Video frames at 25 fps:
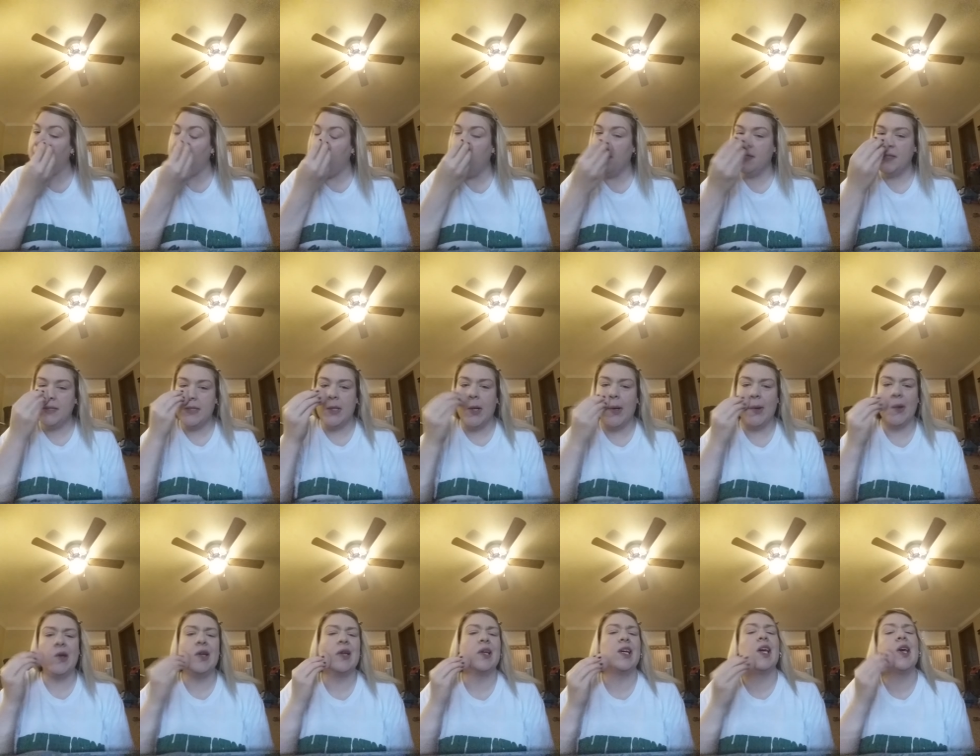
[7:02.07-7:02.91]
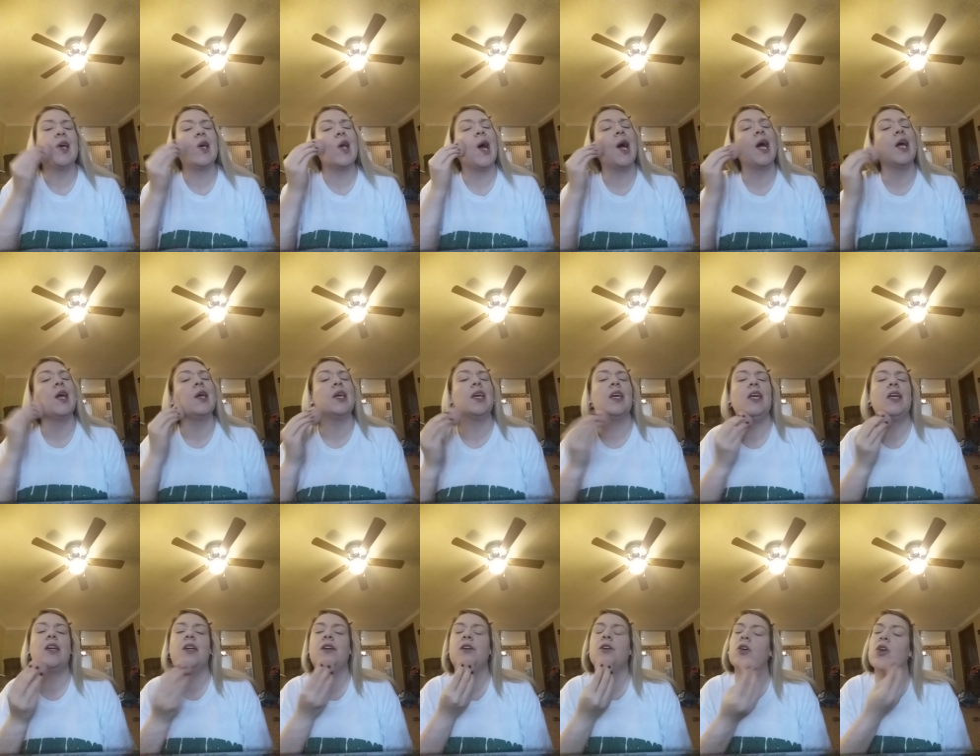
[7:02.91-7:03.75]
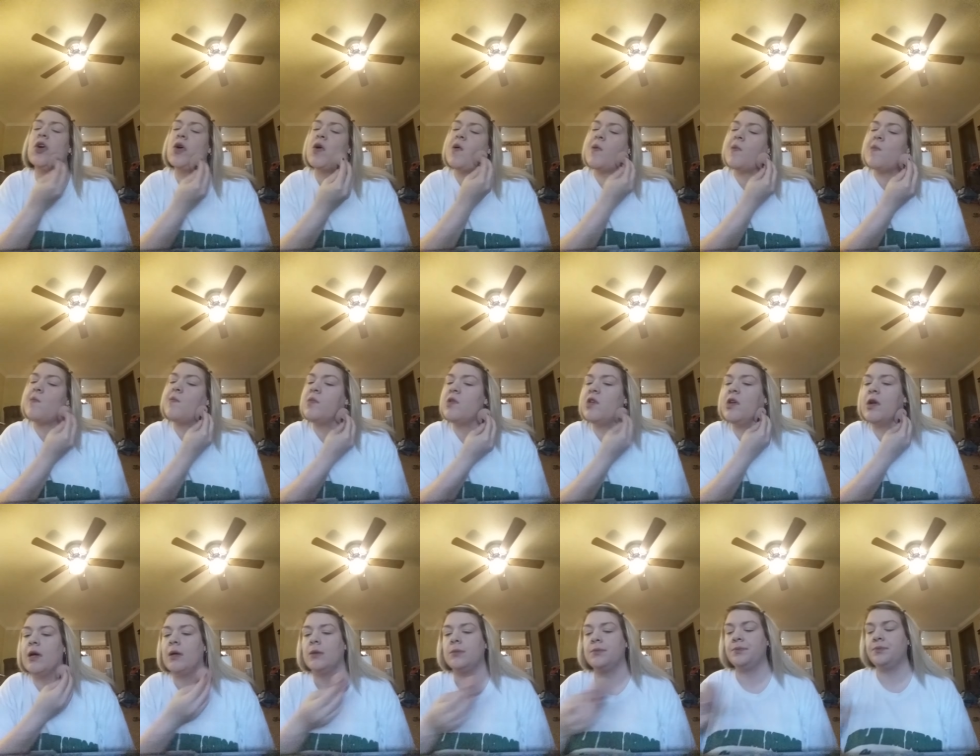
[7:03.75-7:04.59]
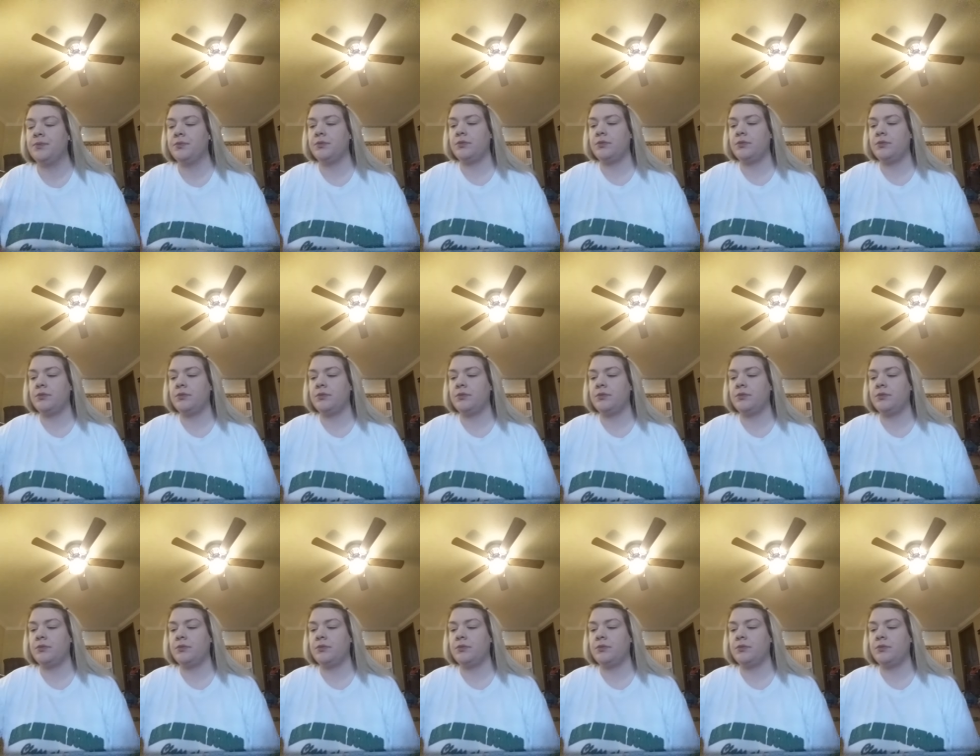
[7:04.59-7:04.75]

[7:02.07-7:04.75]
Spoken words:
it's not going to get cakey or, you know.